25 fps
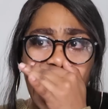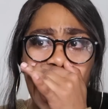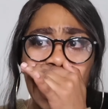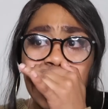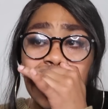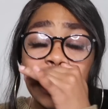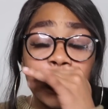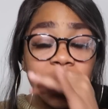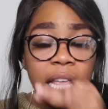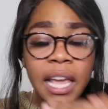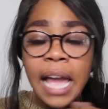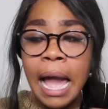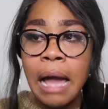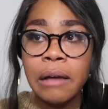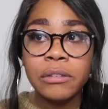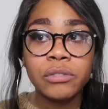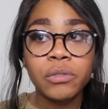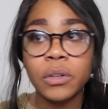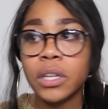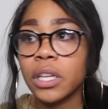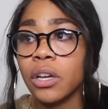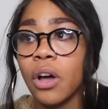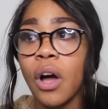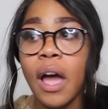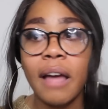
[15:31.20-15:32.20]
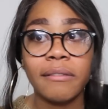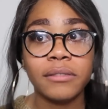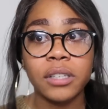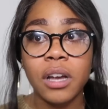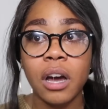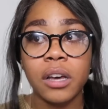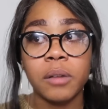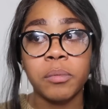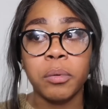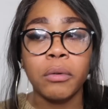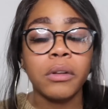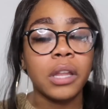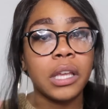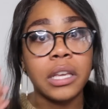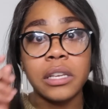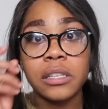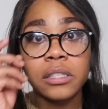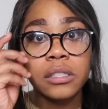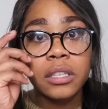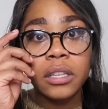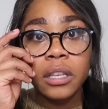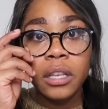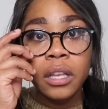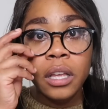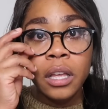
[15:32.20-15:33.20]
I didn't think I was really going to have to call the
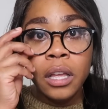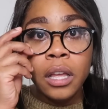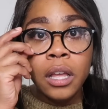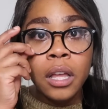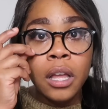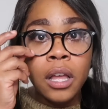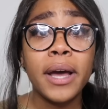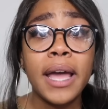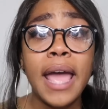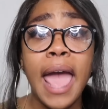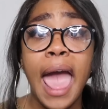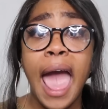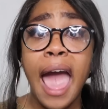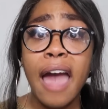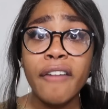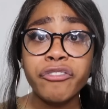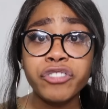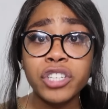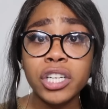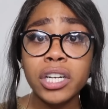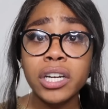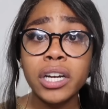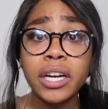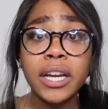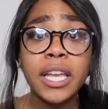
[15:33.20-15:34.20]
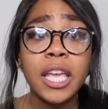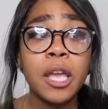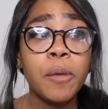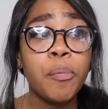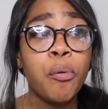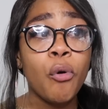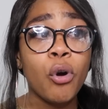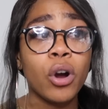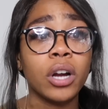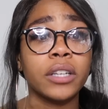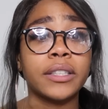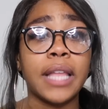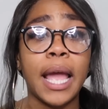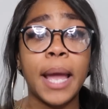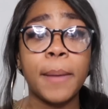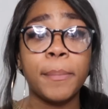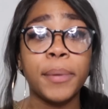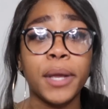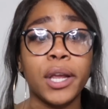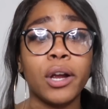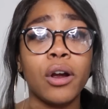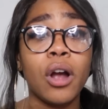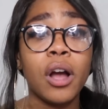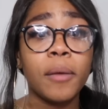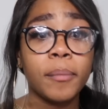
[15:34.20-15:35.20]
police. But after he poured
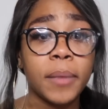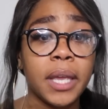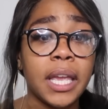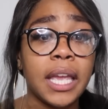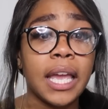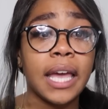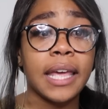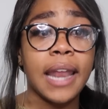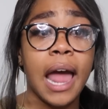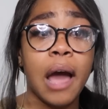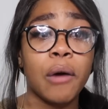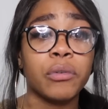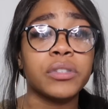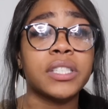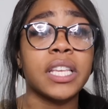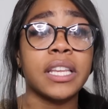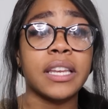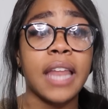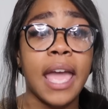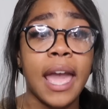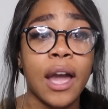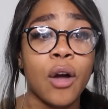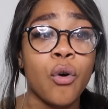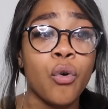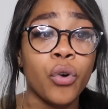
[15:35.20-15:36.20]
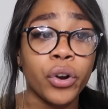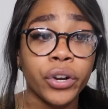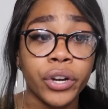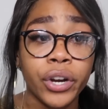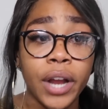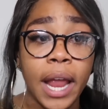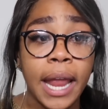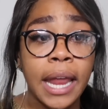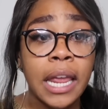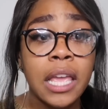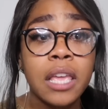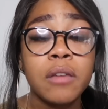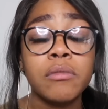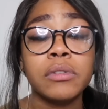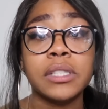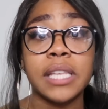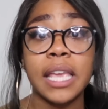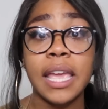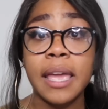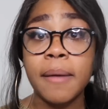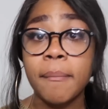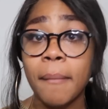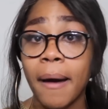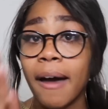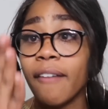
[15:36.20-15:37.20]
that beer on me and I was in that corner and he was
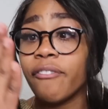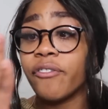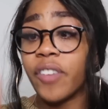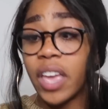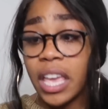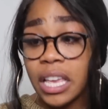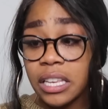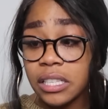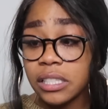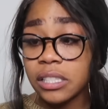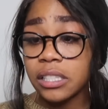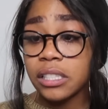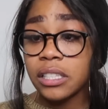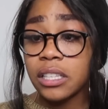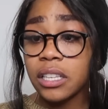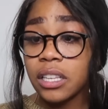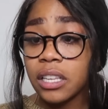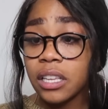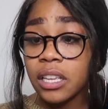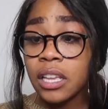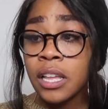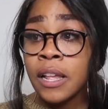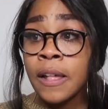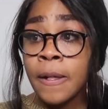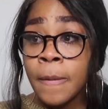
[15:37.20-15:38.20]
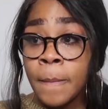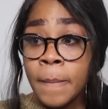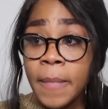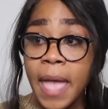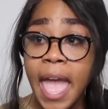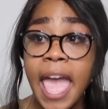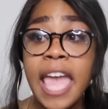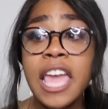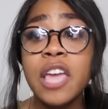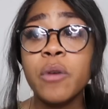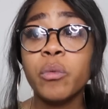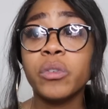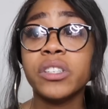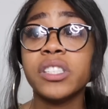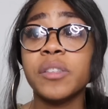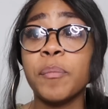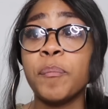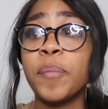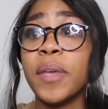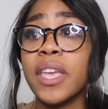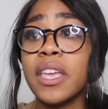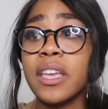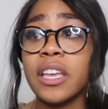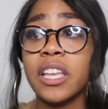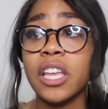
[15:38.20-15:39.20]
in my face and he was
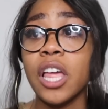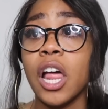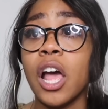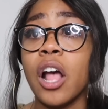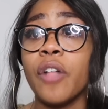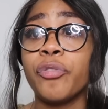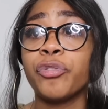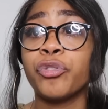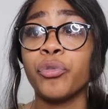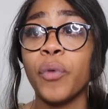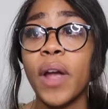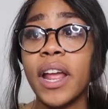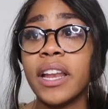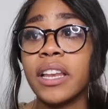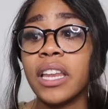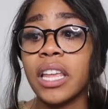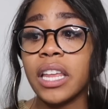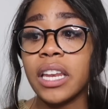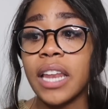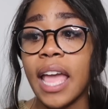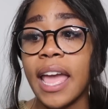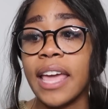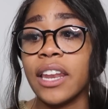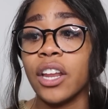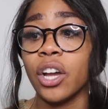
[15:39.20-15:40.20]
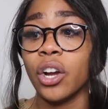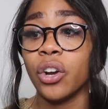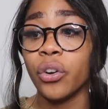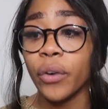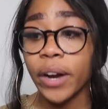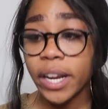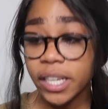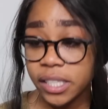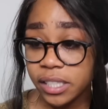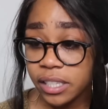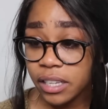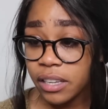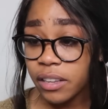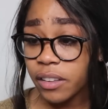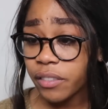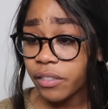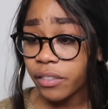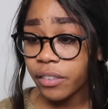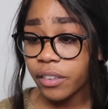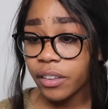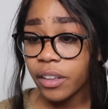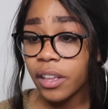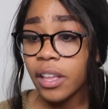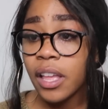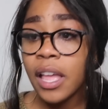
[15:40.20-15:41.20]
being threatening and aggressive,
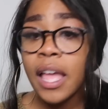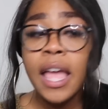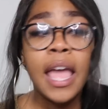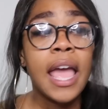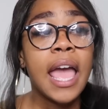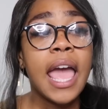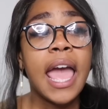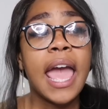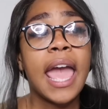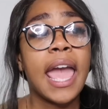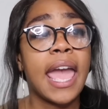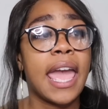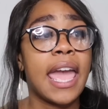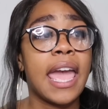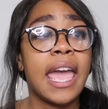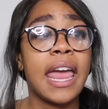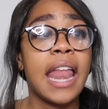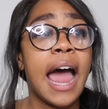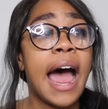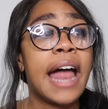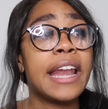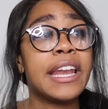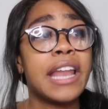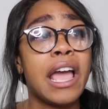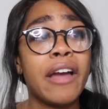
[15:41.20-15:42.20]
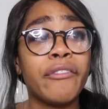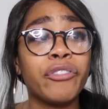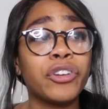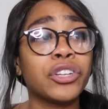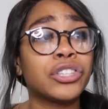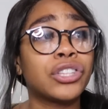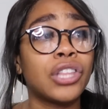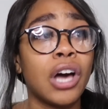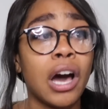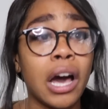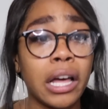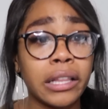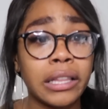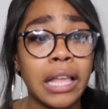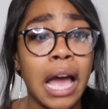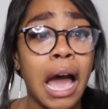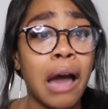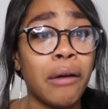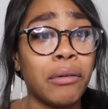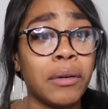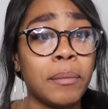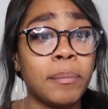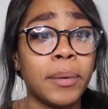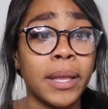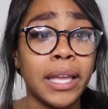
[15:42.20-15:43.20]
and I never thought
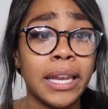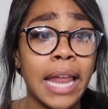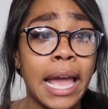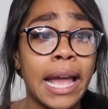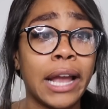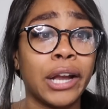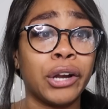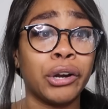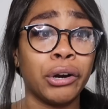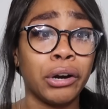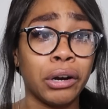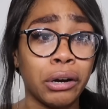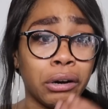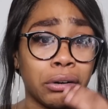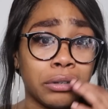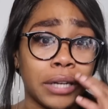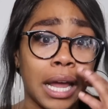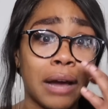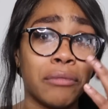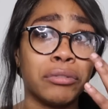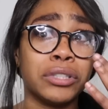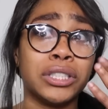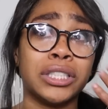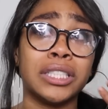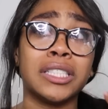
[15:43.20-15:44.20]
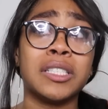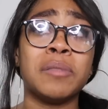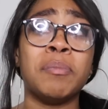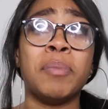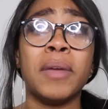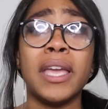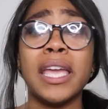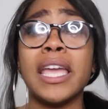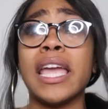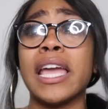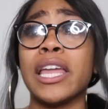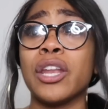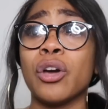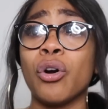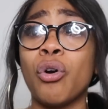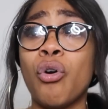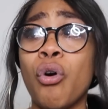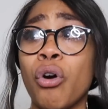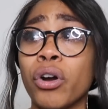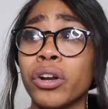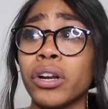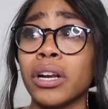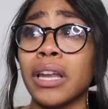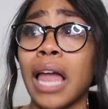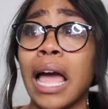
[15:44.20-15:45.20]
that I would be that girl that would just be in a
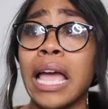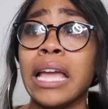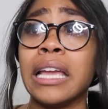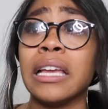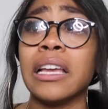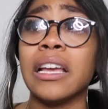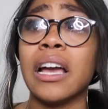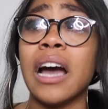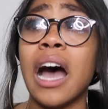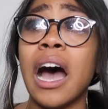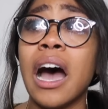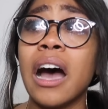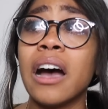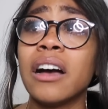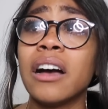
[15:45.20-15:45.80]
corner like,